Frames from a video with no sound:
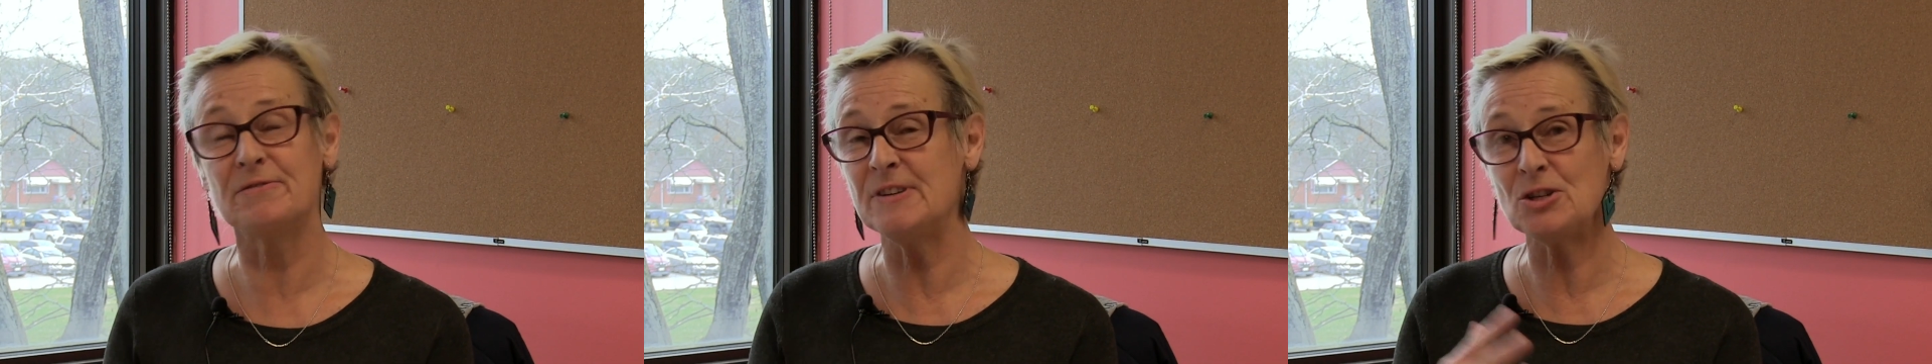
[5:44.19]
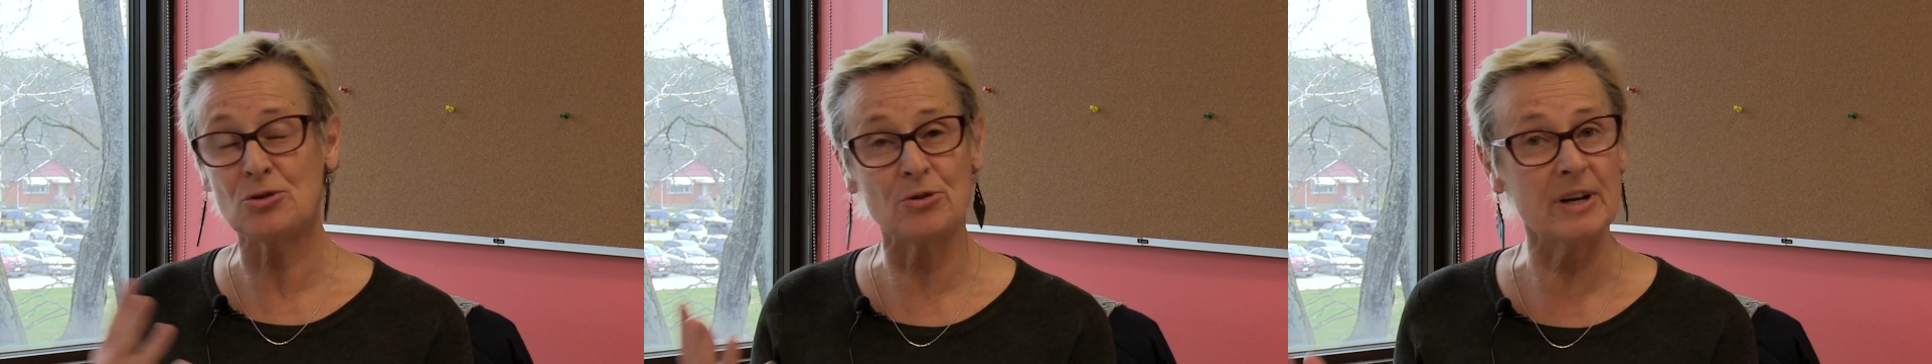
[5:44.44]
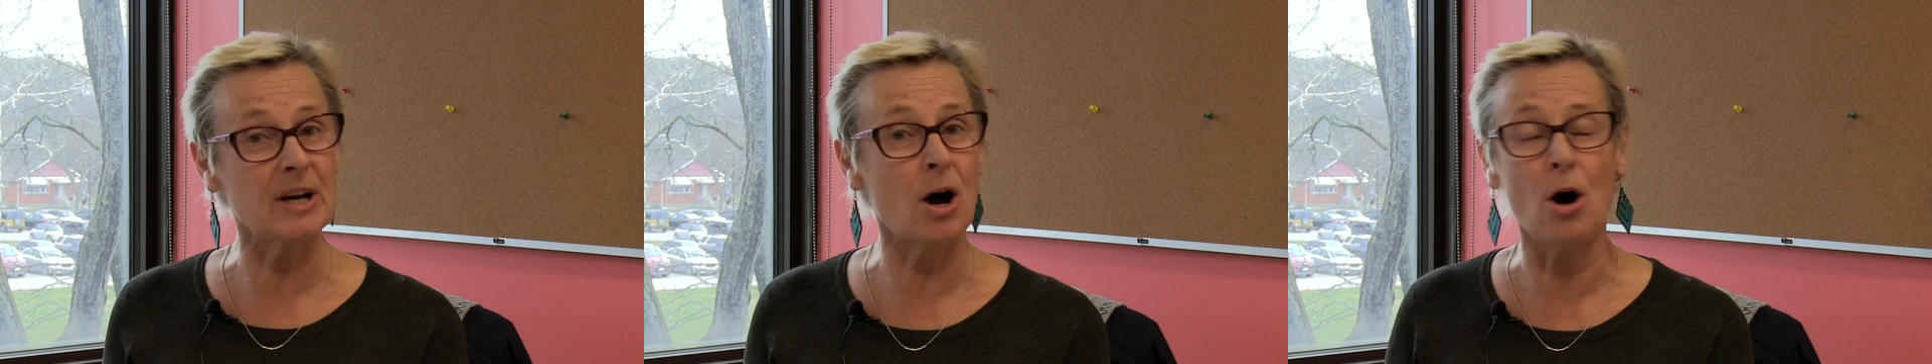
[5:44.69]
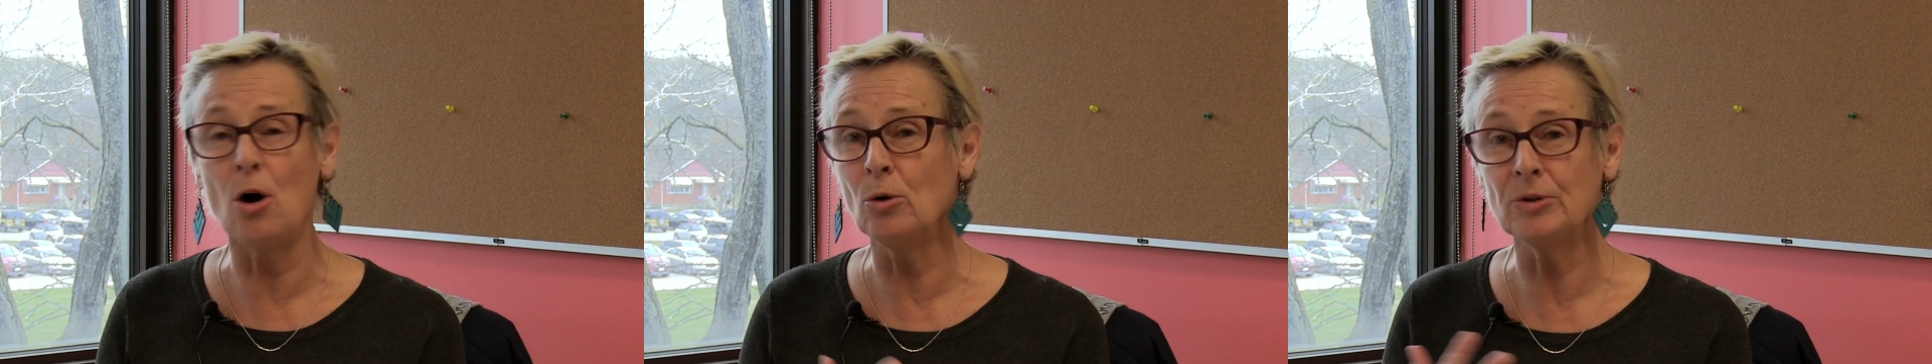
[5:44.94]
featuring
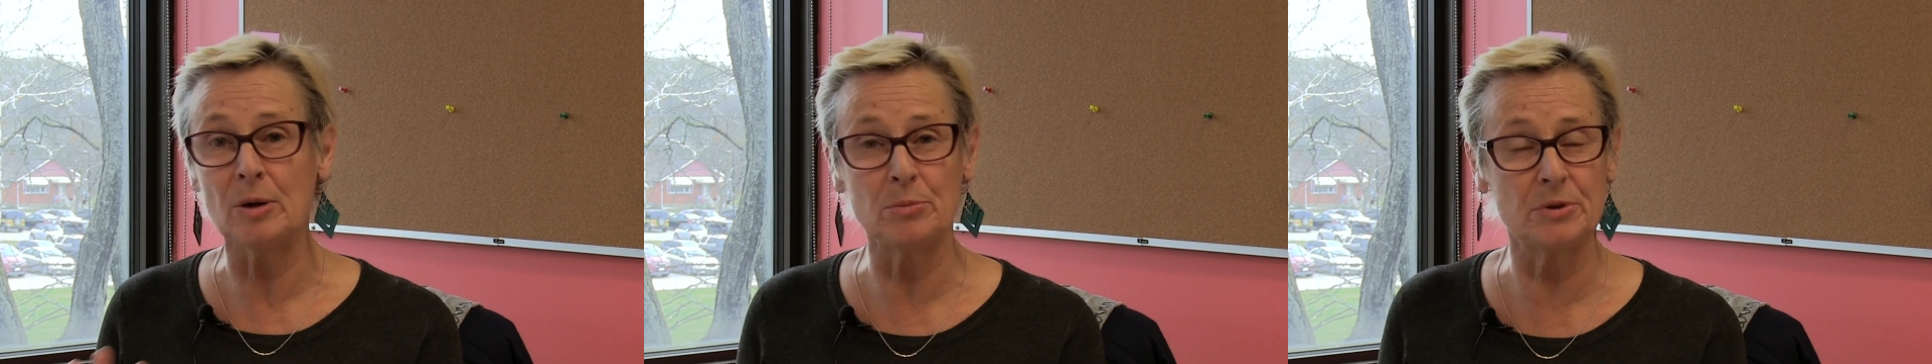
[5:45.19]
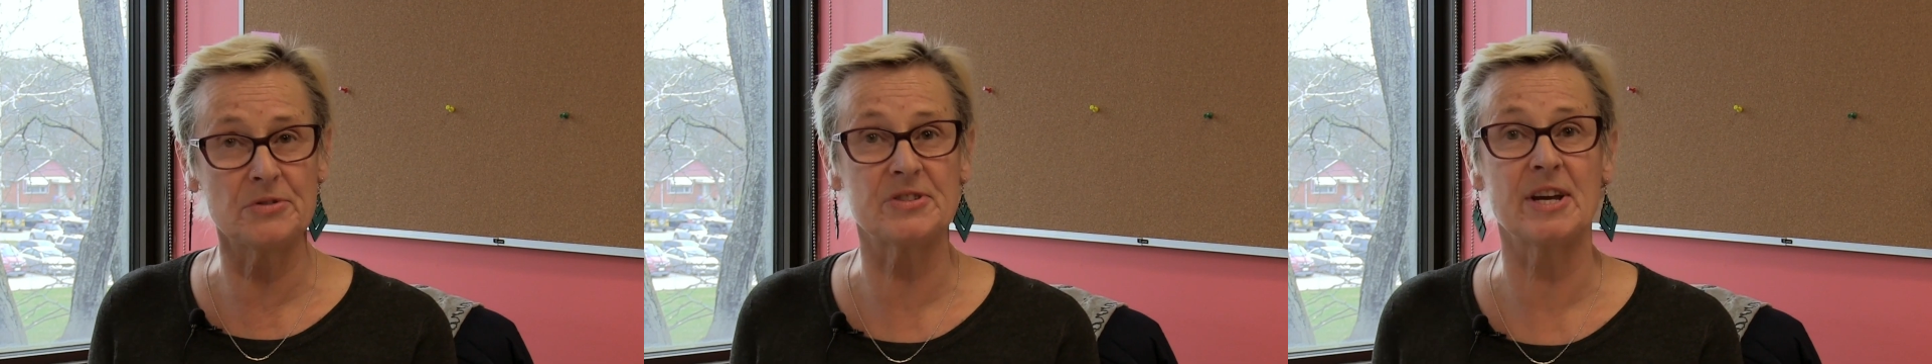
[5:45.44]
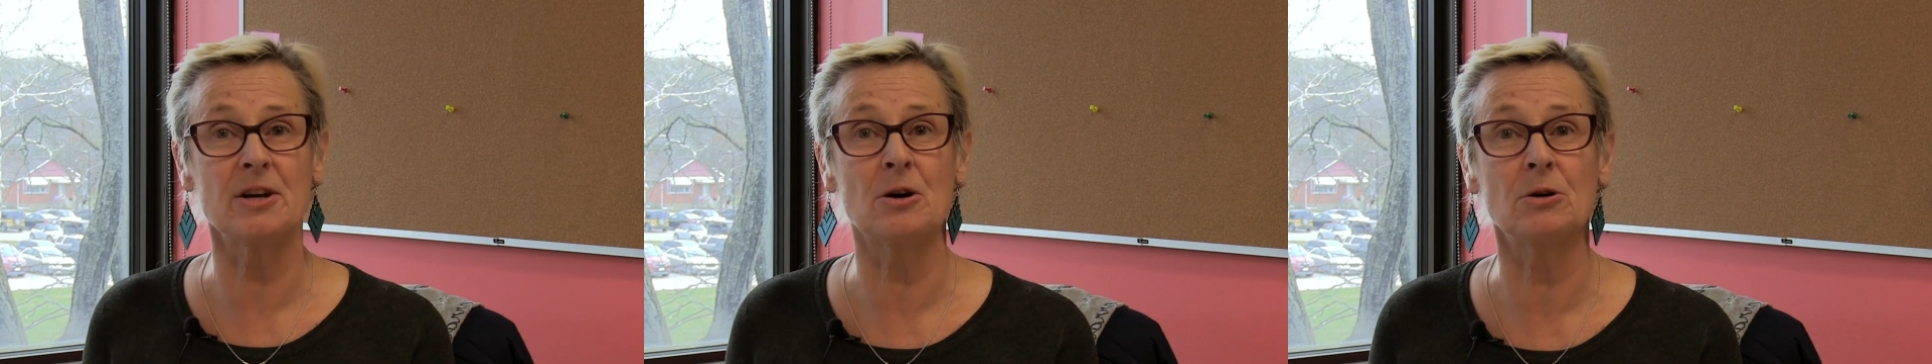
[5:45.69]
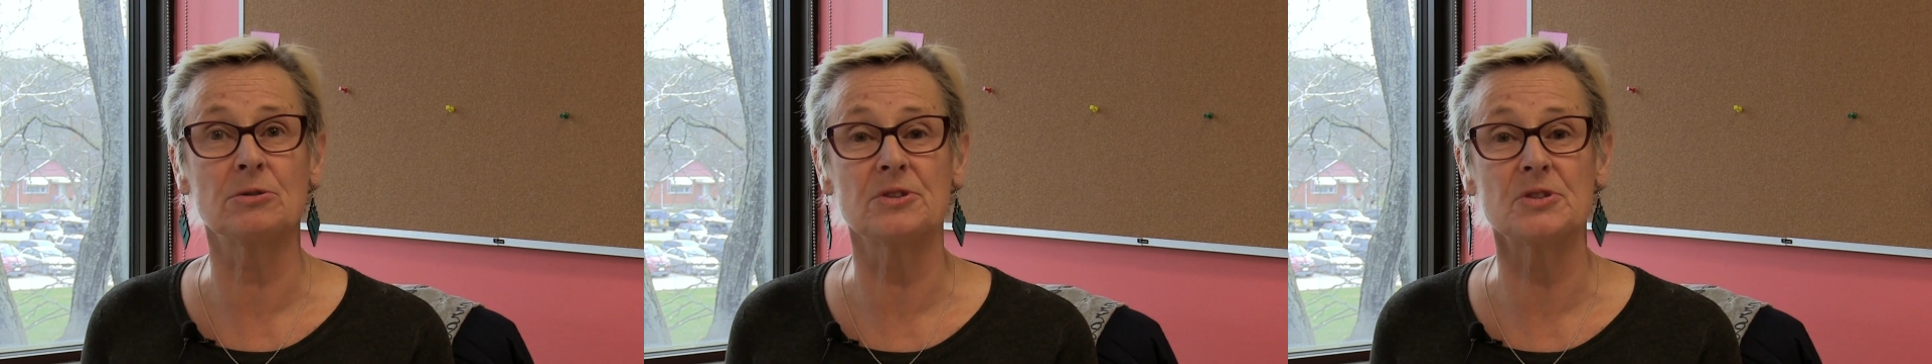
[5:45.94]
a whole number of
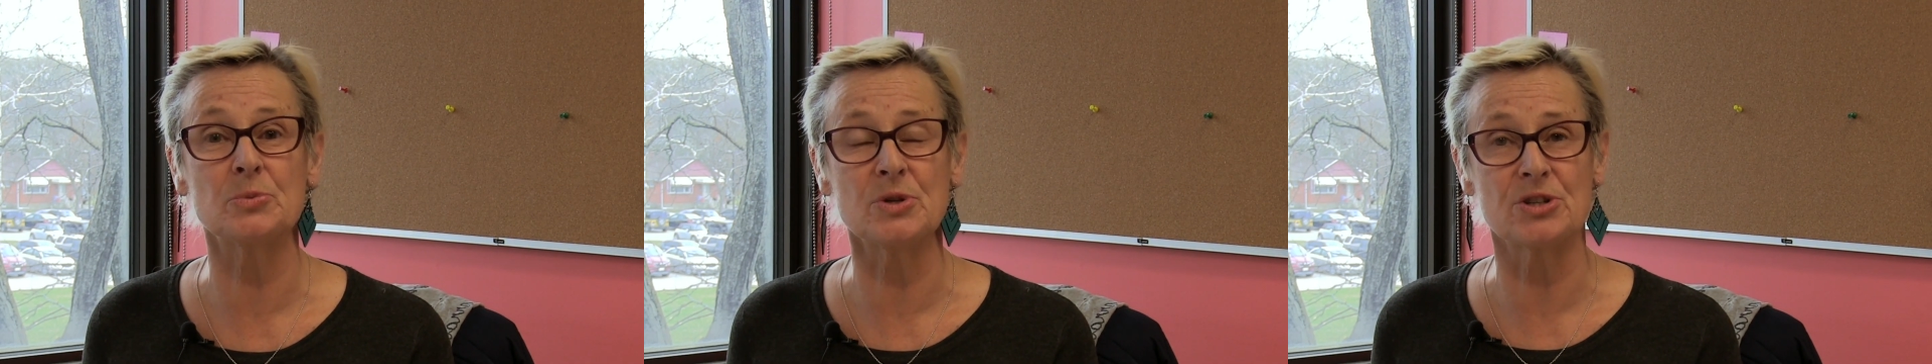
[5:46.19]
stakeholders,